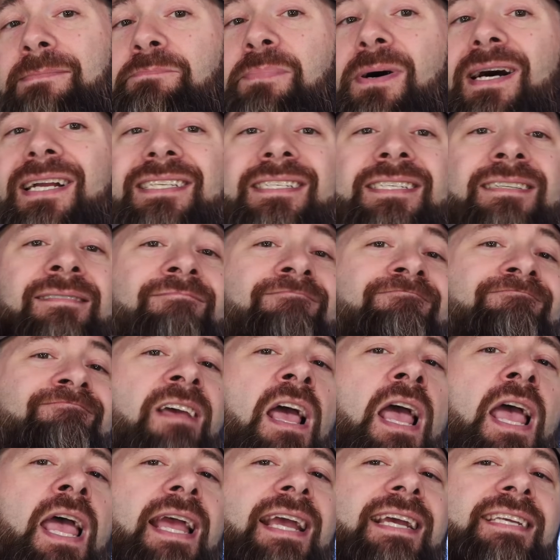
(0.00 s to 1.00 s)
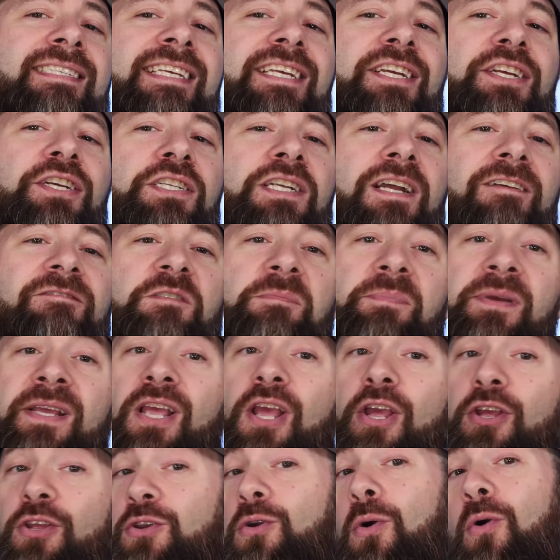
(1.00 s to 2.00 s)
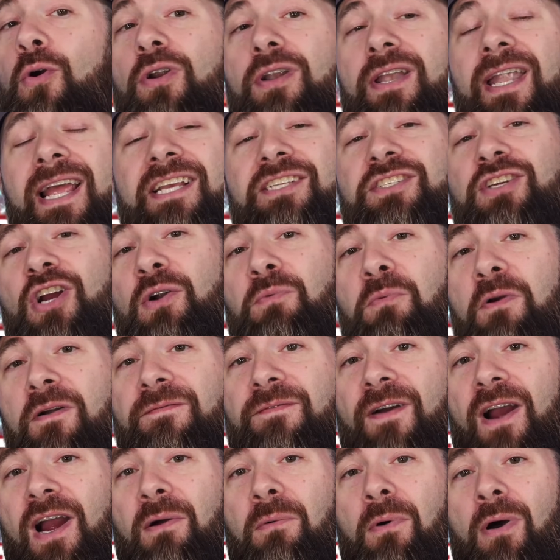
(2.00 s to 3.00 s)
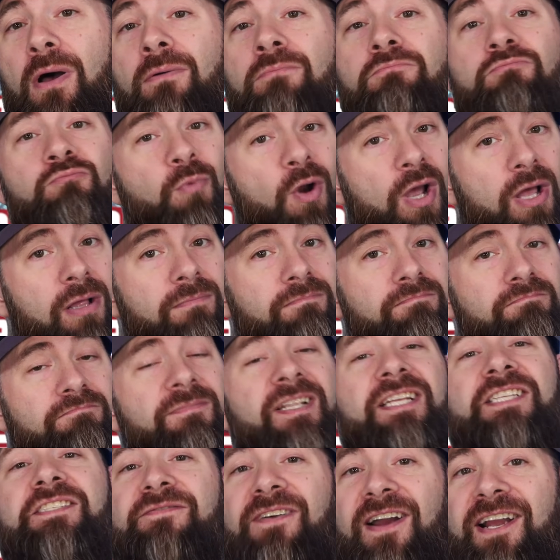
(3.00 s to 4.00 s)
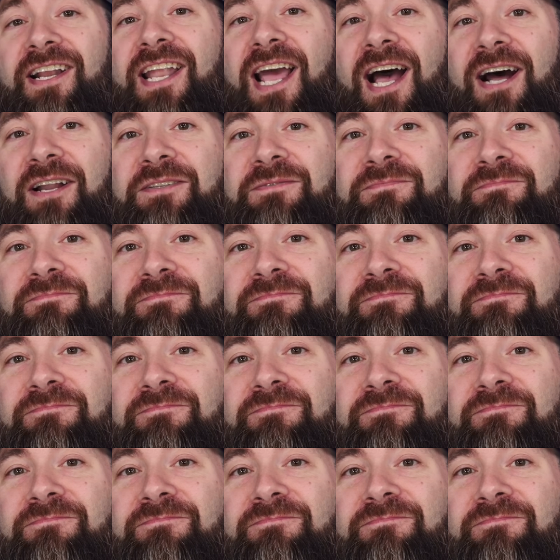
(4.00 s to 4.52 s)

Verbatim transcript: But is it good enough to be your next hardware firewall? Well, let's find out.